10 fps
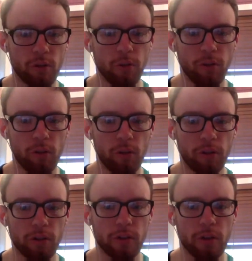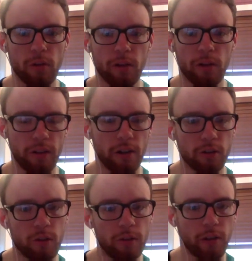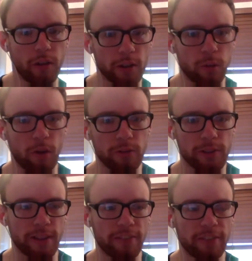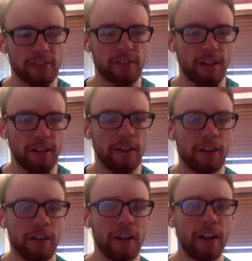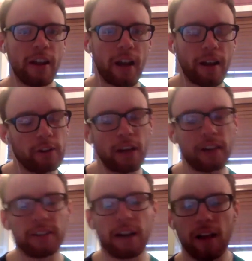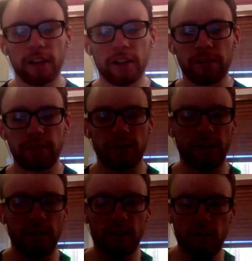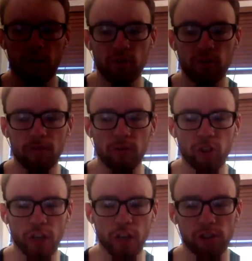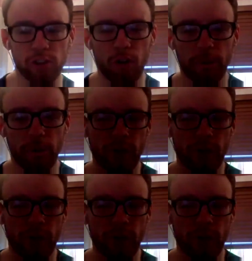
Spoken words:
forward as well. I think that's what was the difference that day. It allowed Andy Halliday free rein to chase Scott Brown